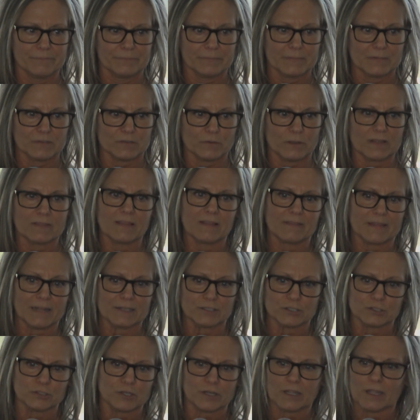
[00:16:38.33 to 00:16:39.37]
So I think that's
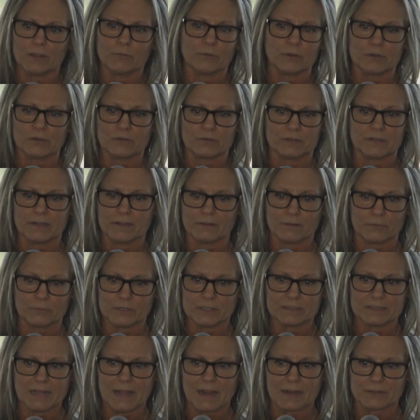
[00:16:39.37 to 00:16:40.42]
tricky when you're dealing with
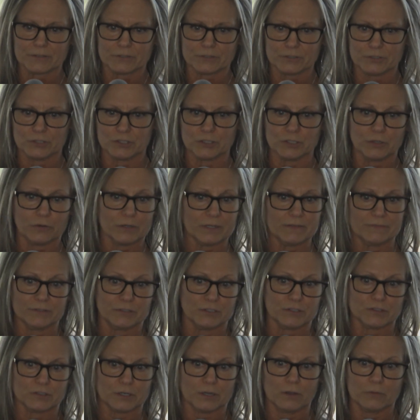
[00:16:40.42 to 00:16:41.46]
doctors. You know, even
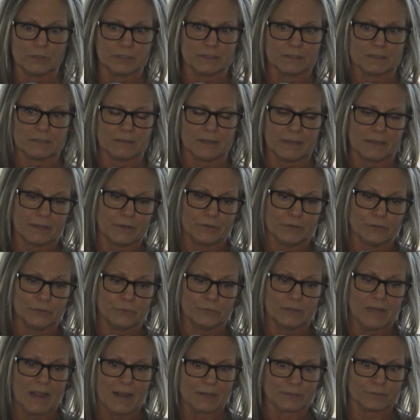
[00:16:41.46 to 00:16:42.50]
just to go into like a new
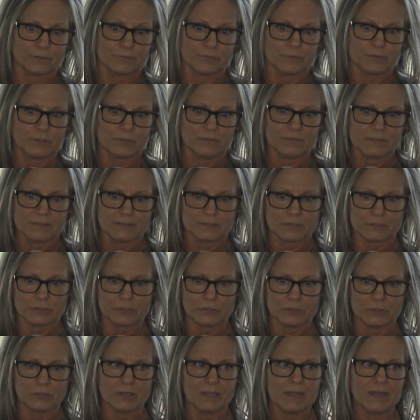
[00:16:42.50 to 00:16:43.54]
doctor for a
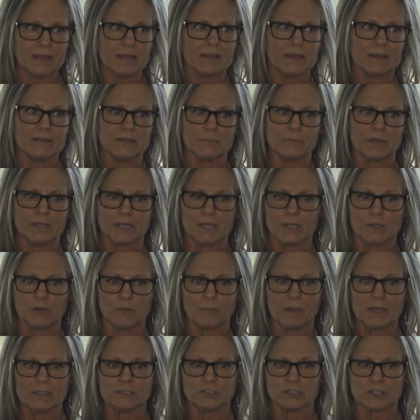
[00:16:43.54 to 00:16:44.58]
physical, and the minute you
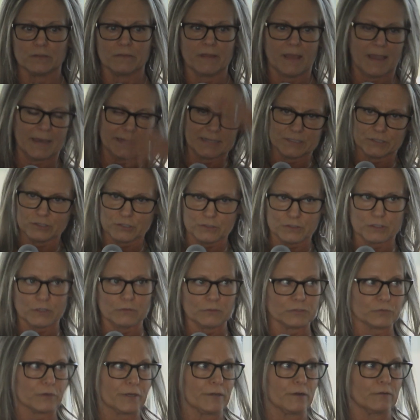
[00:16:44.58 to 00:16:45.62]
mention that, it just goes
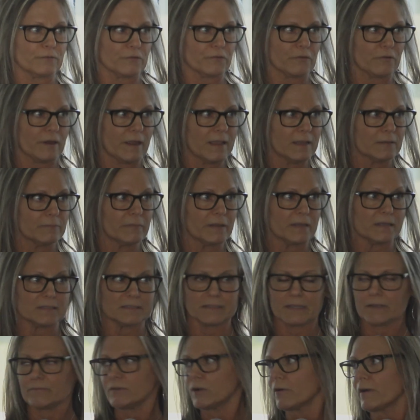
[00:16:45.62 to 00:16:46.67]
right over their head because they
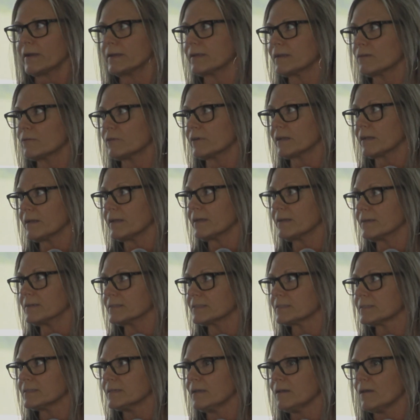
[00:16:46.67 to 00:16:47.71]
have no idea what it
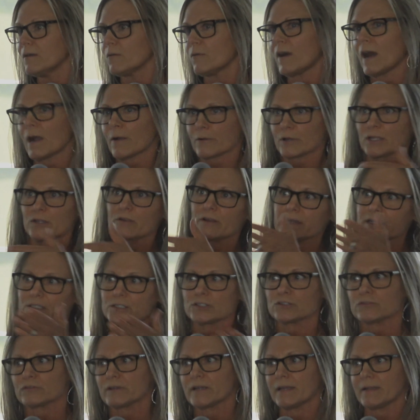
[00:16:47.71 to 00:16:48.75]
is. Well, how are you going to
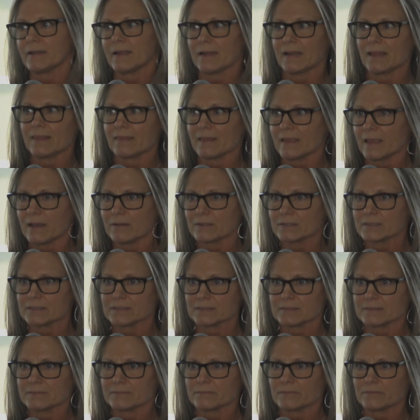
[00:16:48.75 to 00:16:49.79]
treat anything else
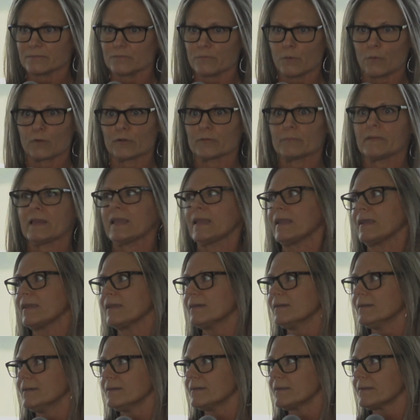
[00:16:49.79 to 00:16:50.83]
for me,
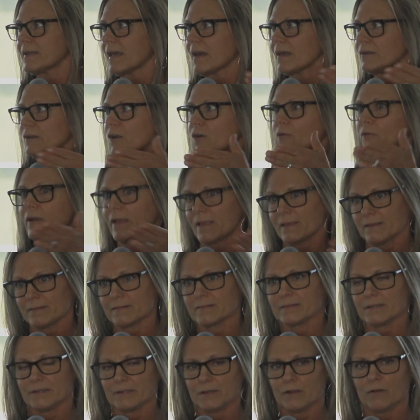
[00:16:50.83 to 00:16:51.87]
not
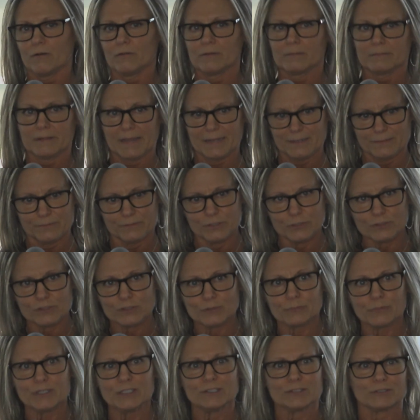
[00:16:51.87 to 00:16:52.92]
knowing, you know, like do some
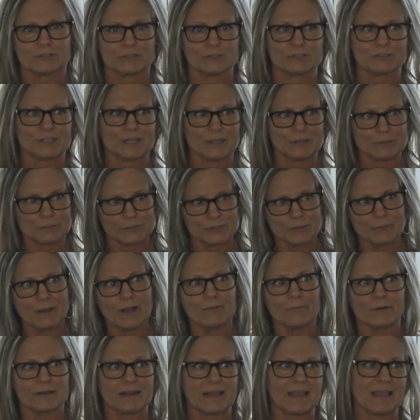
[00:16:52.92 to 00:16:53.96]
research, like learn about
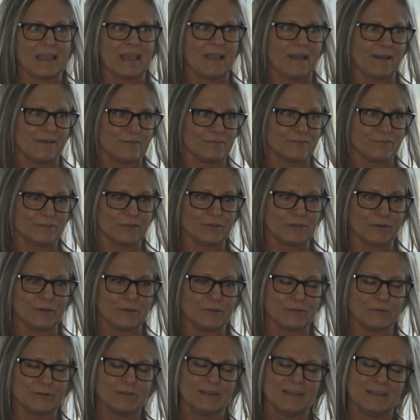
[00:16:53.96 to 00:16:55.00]
what I have, you
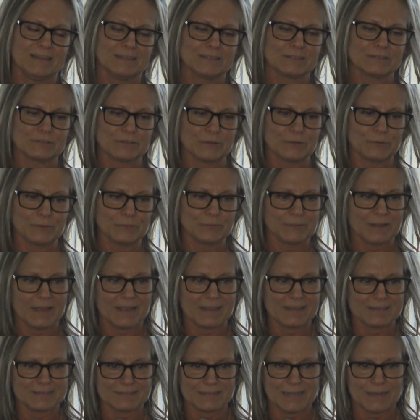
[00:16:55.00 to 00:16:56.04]
know? So I
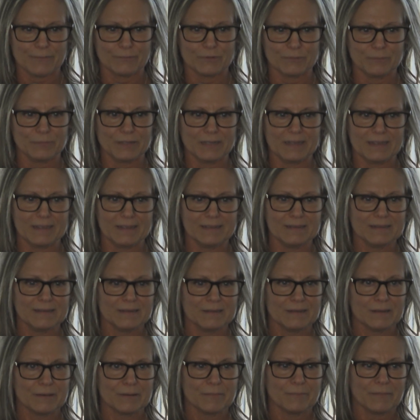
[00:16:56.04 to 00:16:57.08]
guess that would be
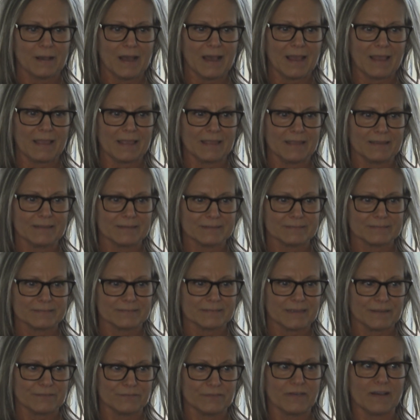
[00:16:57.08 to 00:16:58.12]
my
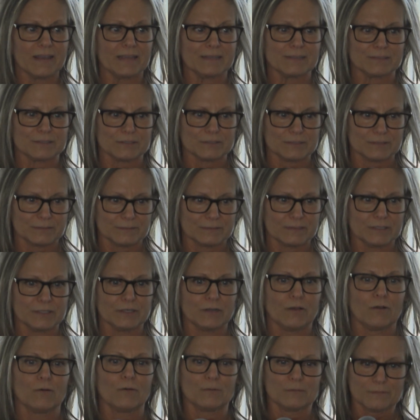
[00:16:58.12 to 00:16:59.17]
advice, you
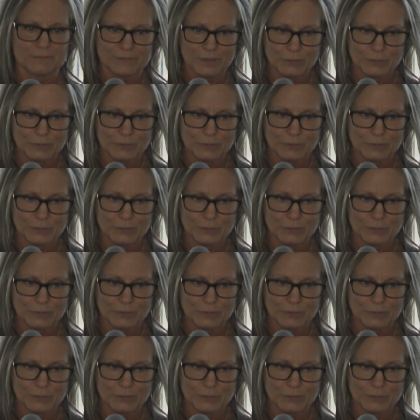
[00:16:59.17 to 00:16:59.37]
know, the